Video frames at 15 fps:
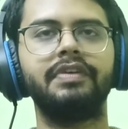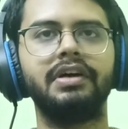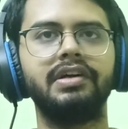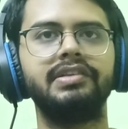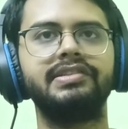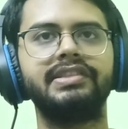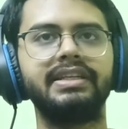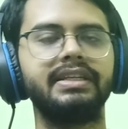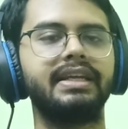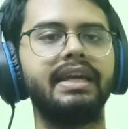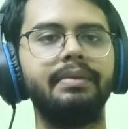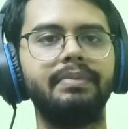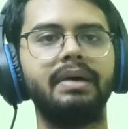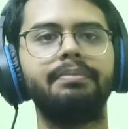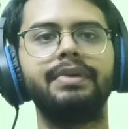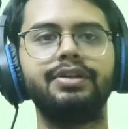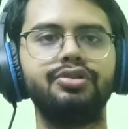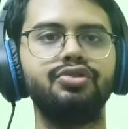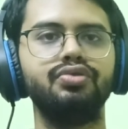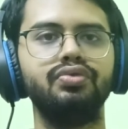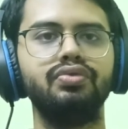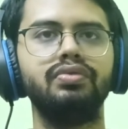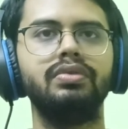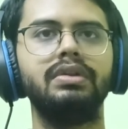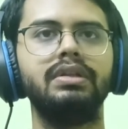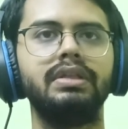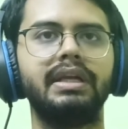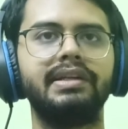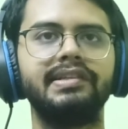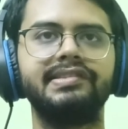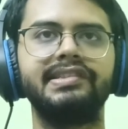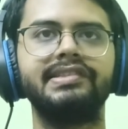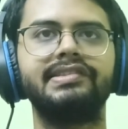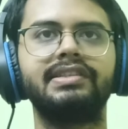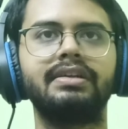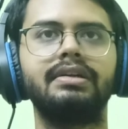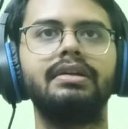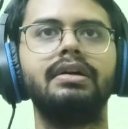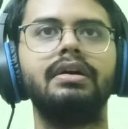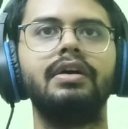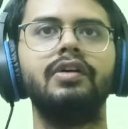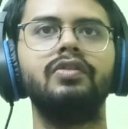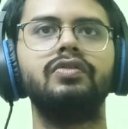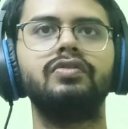first, then came number 2, that is sister.